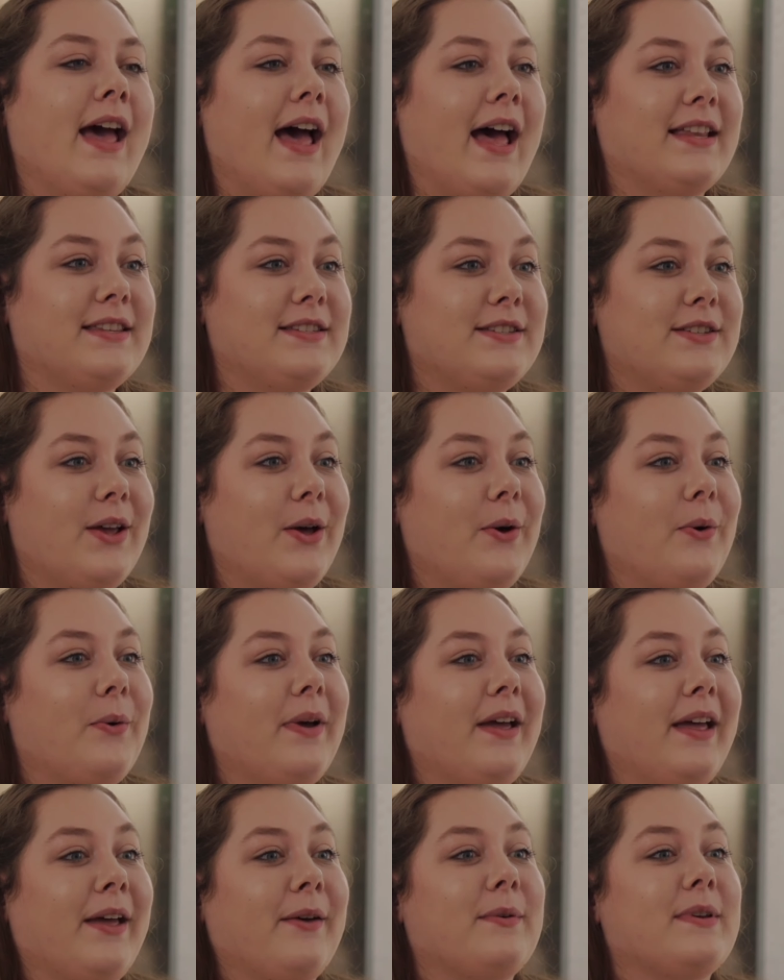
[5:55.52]
And so
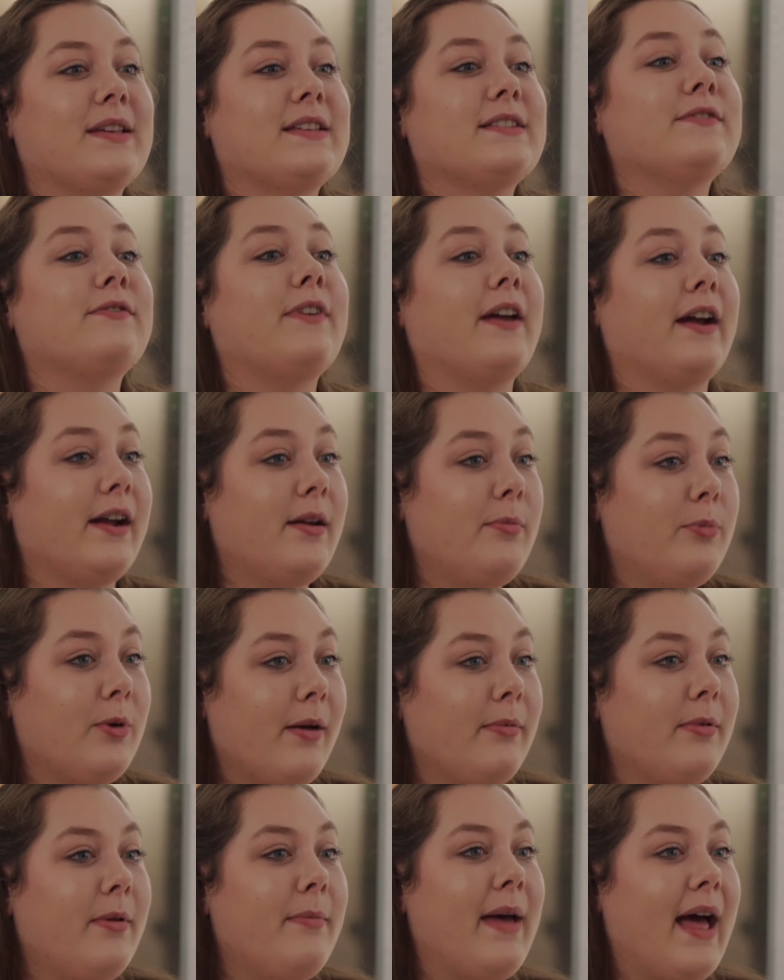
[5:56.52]
oh it gosh. was very
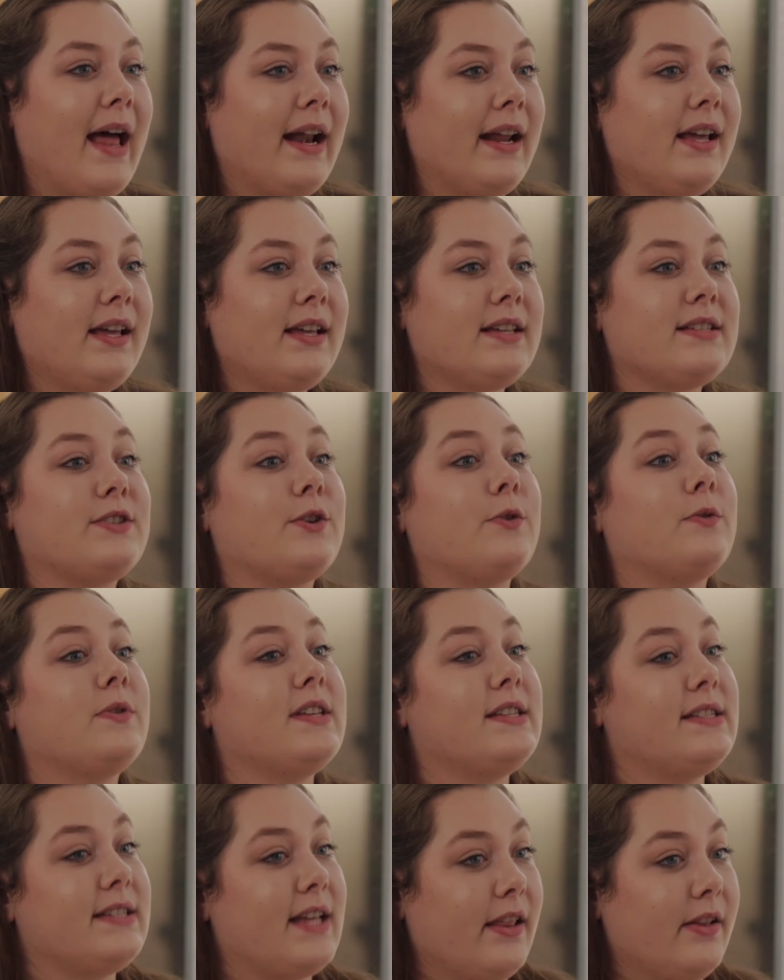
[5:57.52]
problematic. So mm-hmm.
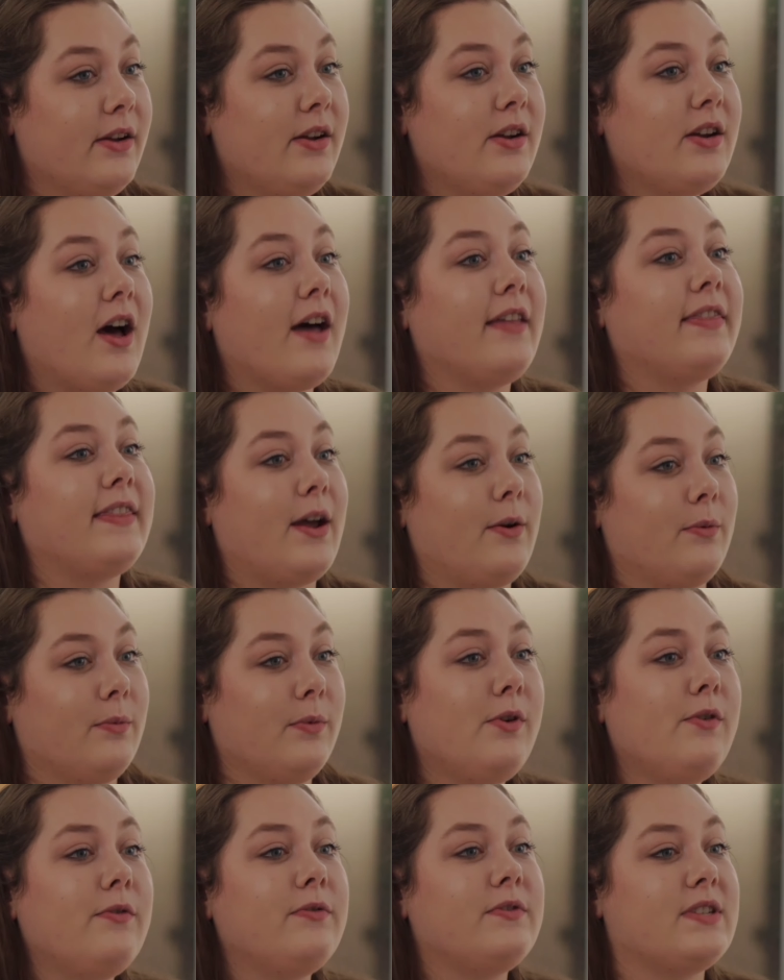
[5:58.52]
the seller got that
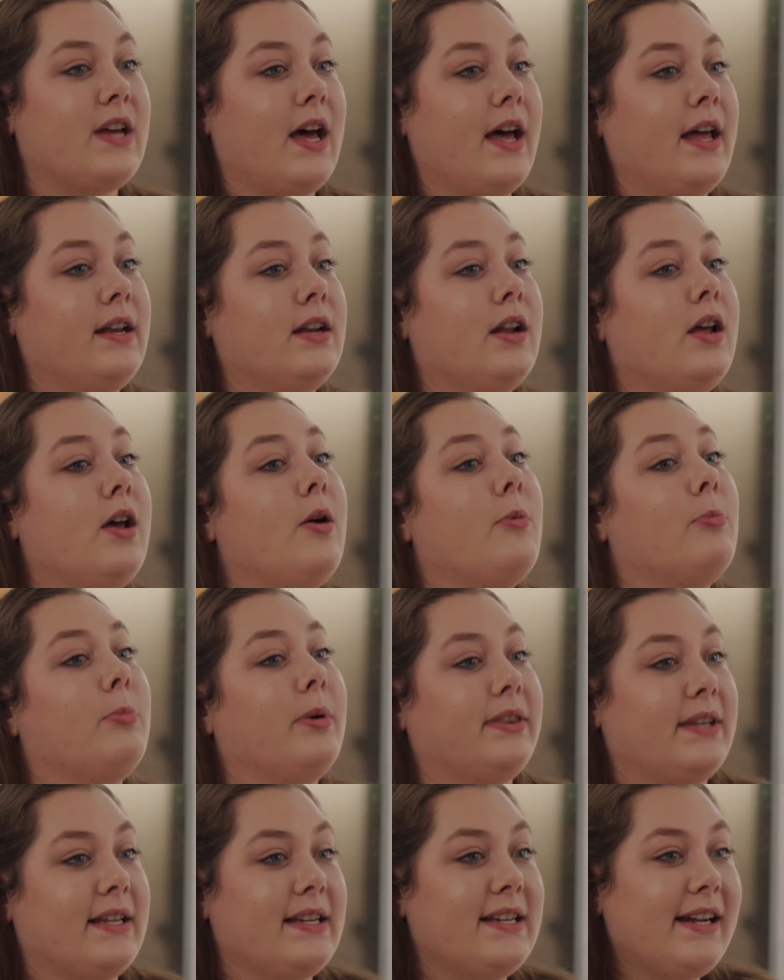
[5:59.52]
roof done,
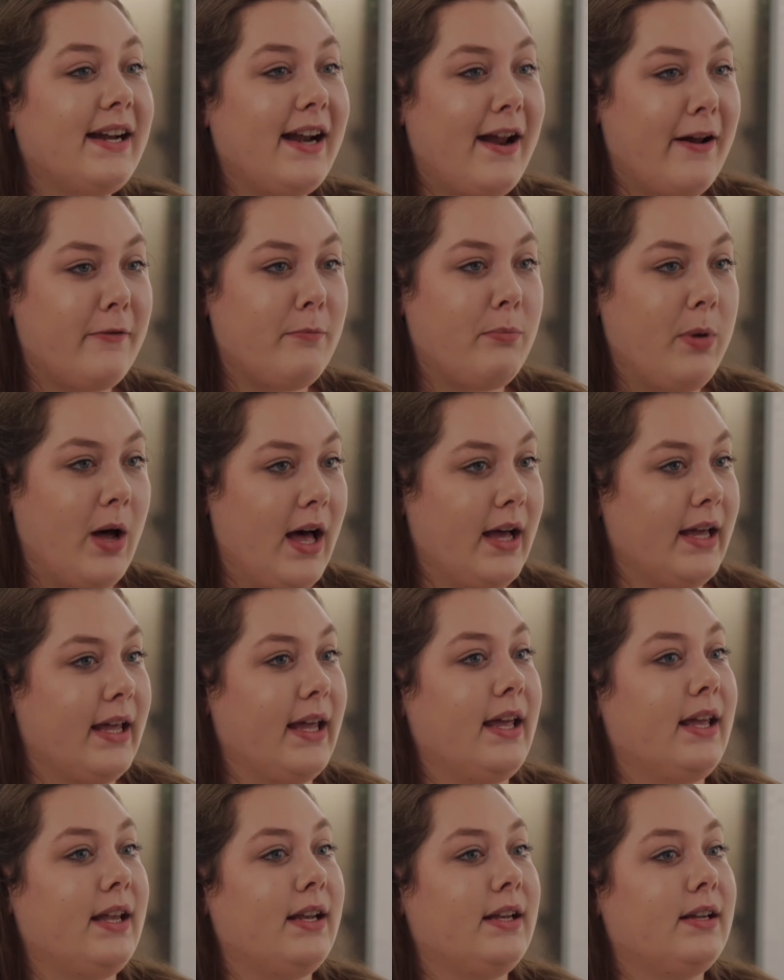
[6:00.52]
but they did it out of
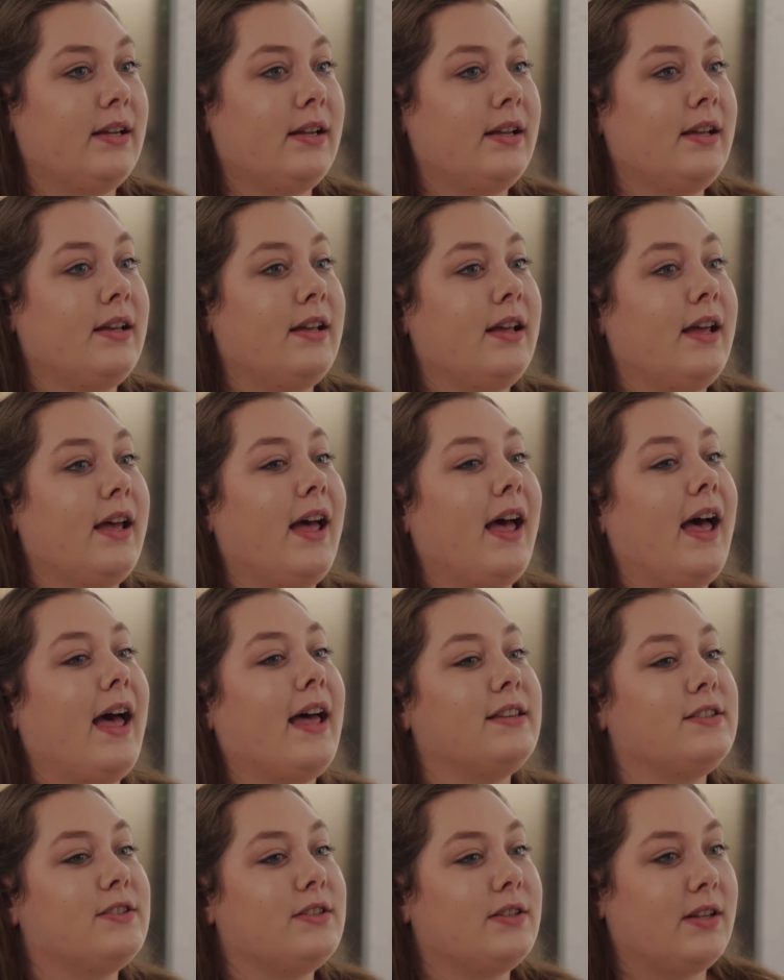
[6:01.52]
pocket.
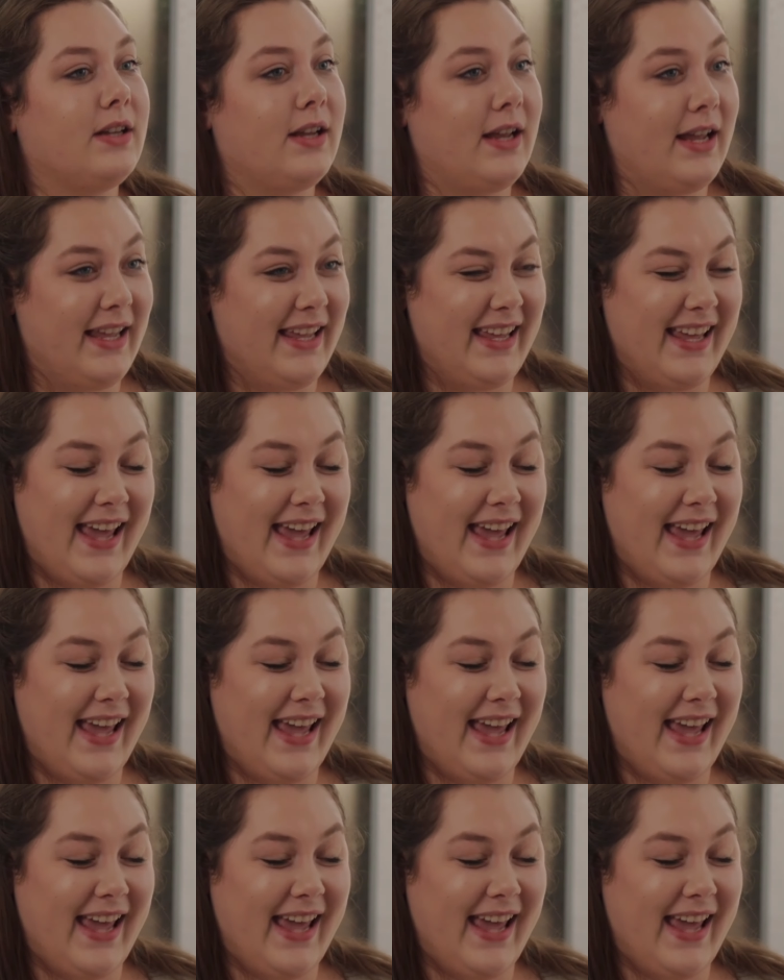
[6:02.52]
Ouch. And,